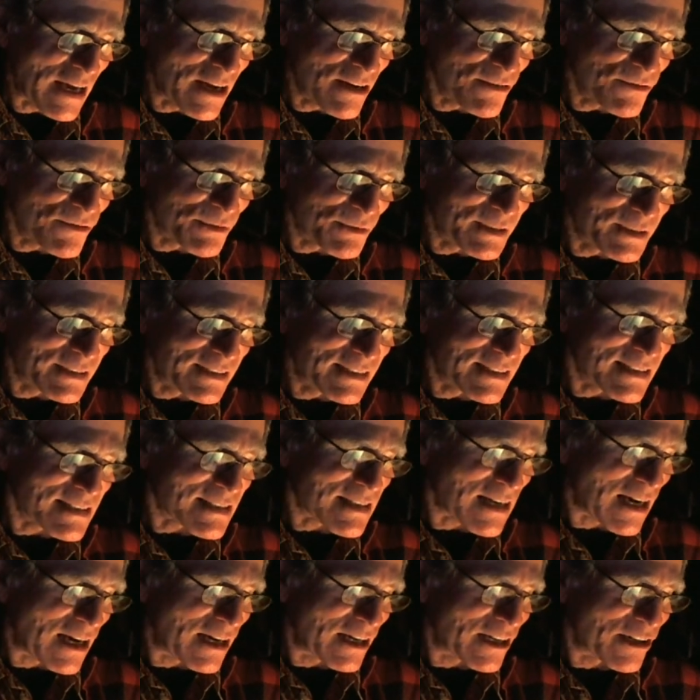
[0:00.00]
every
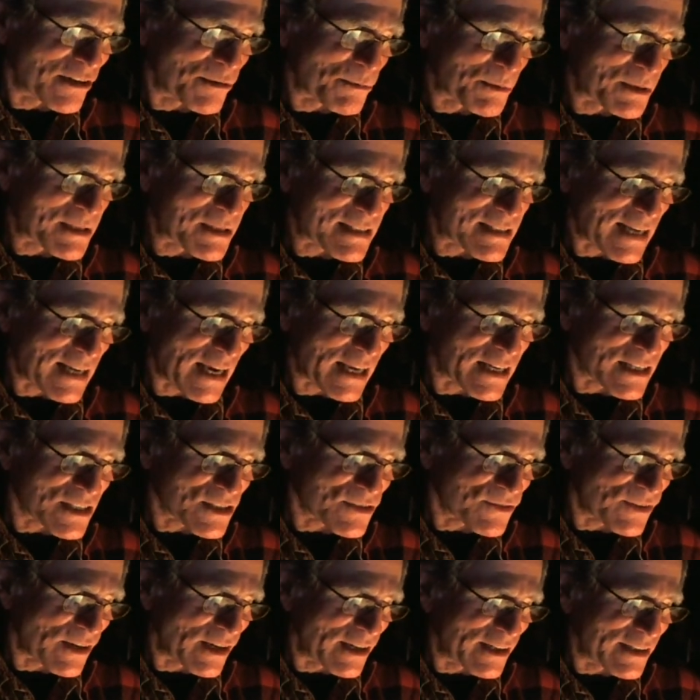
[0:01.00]
desire were
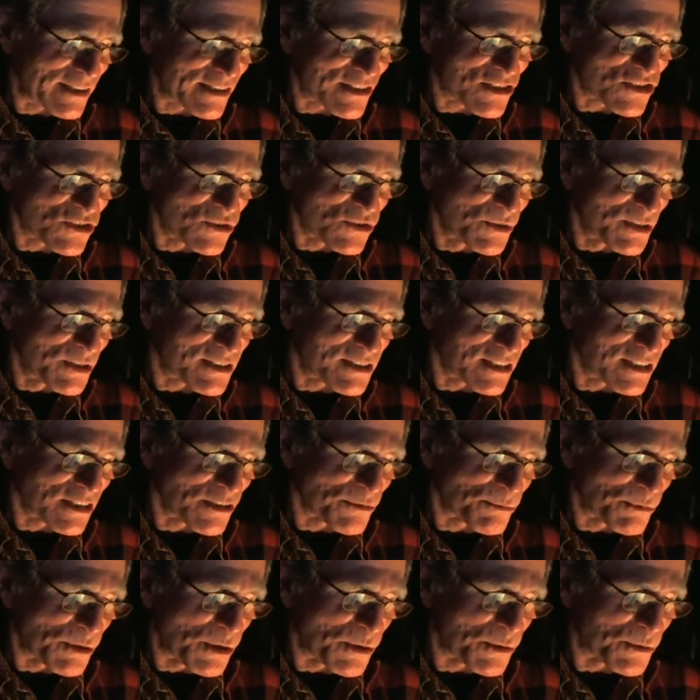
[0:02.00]
satisfied as soon as it
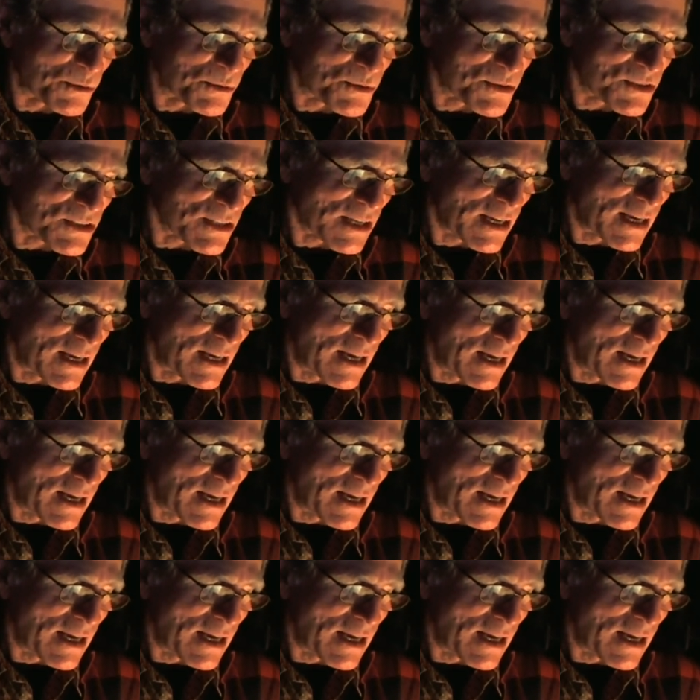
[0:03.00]
arose,